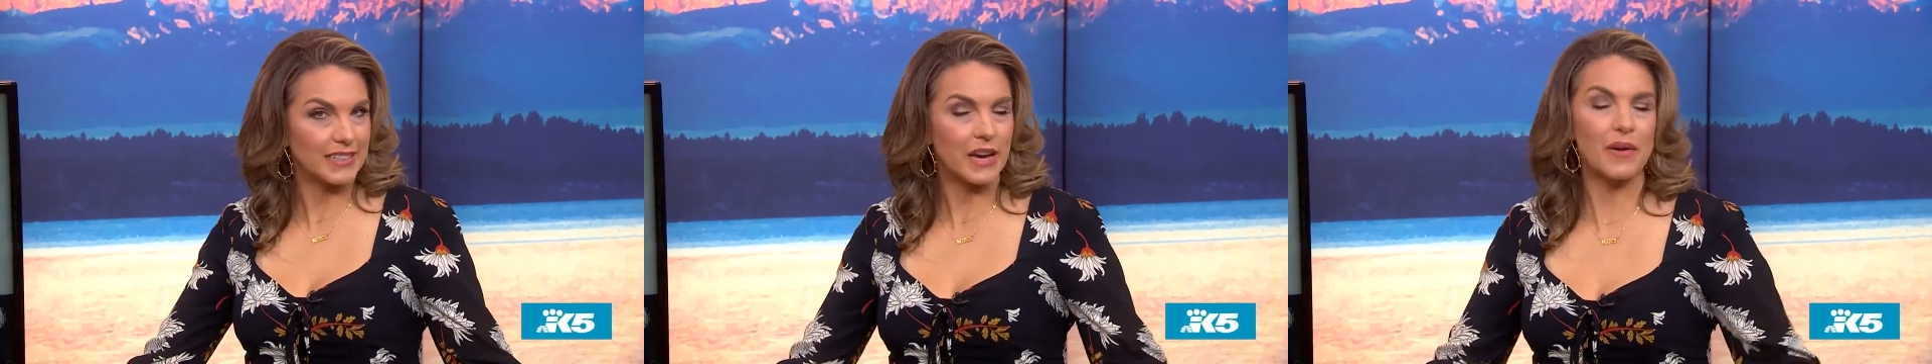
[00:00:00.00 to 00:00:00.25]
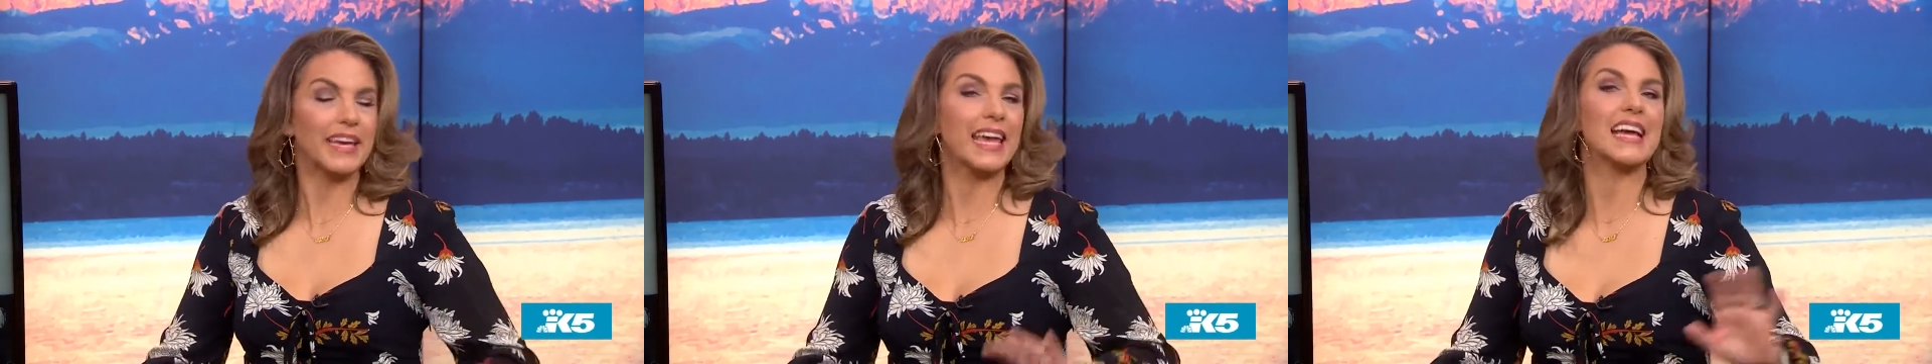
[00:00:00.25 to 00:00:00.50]

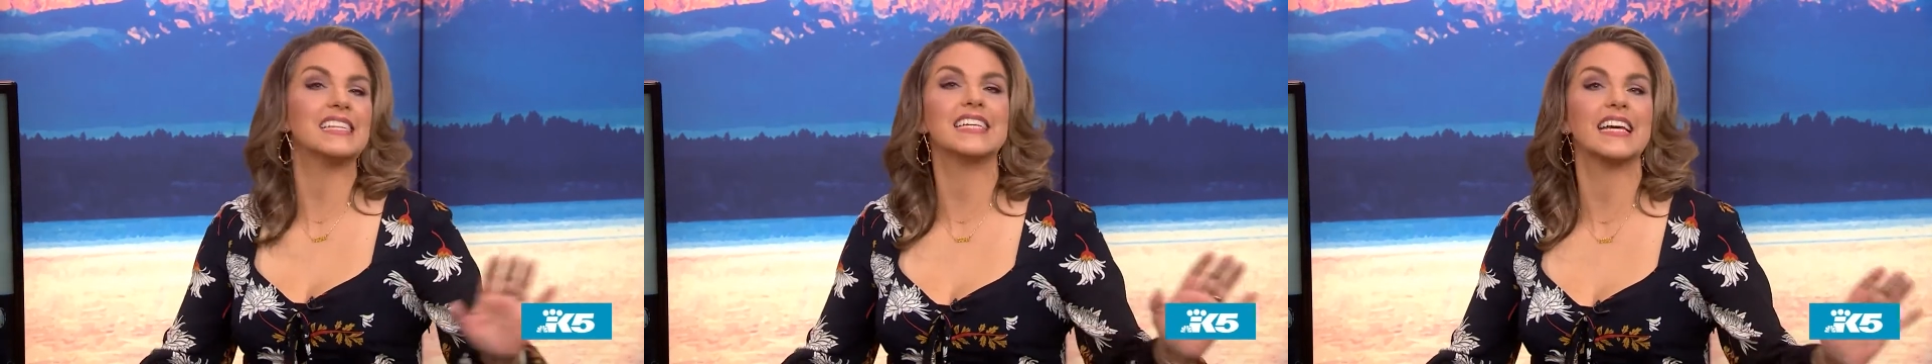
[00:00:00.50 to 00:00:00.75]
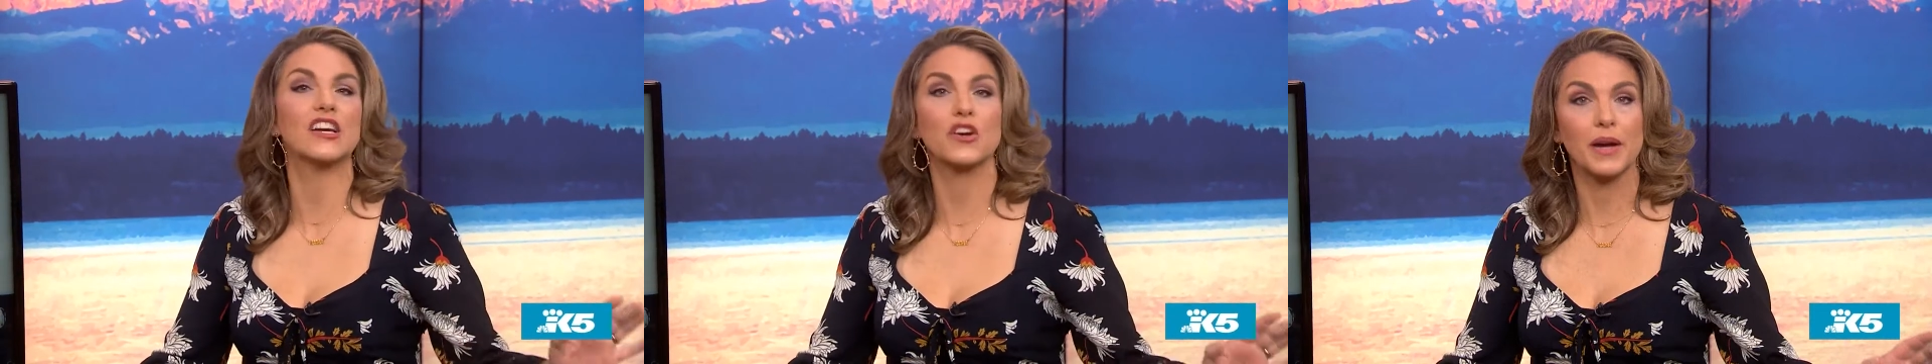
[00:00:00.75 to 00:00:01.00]
Now, I can't
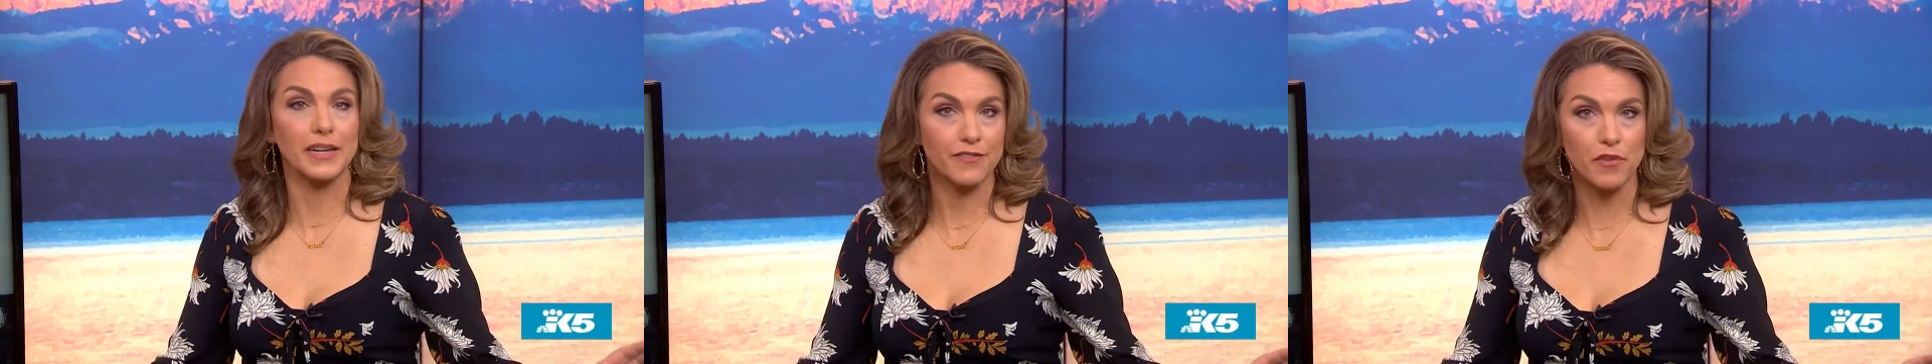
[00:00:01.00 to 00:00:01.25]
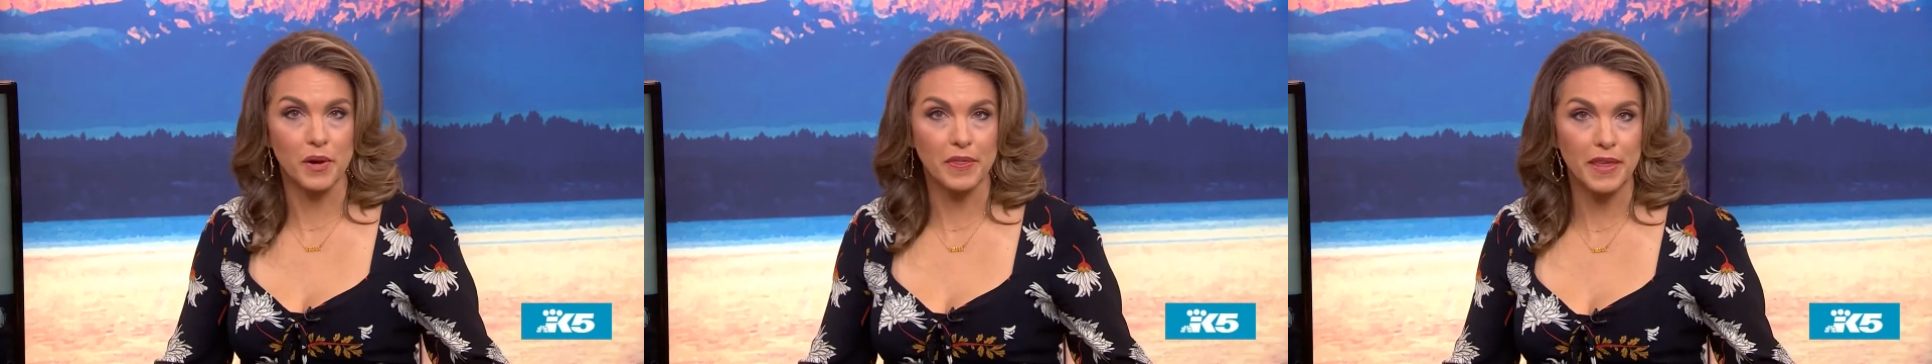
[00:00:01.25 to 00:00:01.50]
take credit
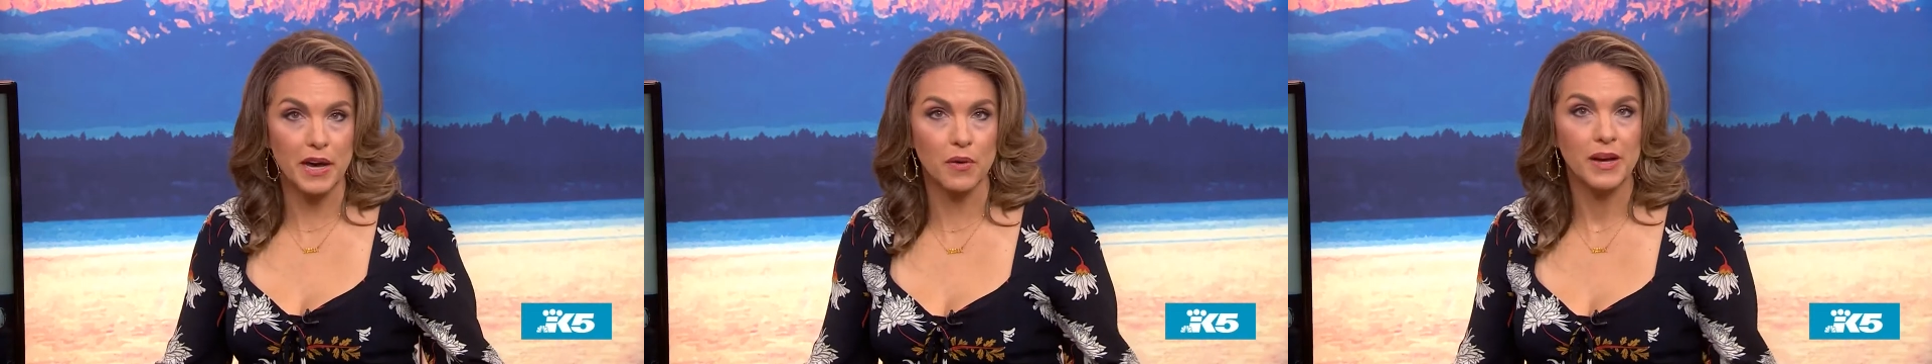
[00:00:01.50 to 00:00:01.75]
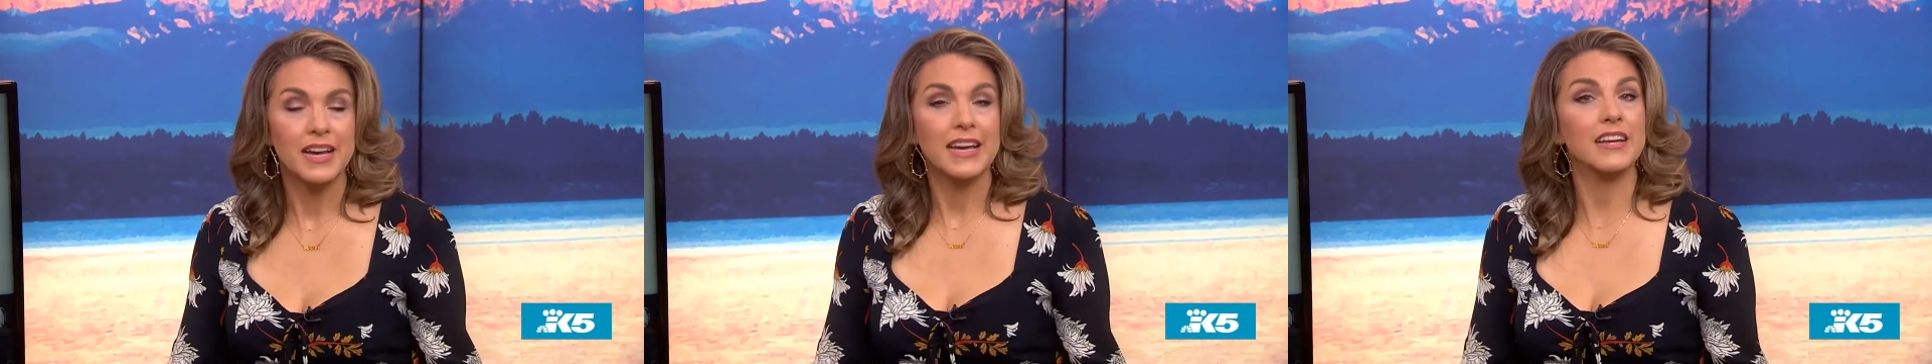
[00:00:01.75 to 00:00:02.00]
for it, though.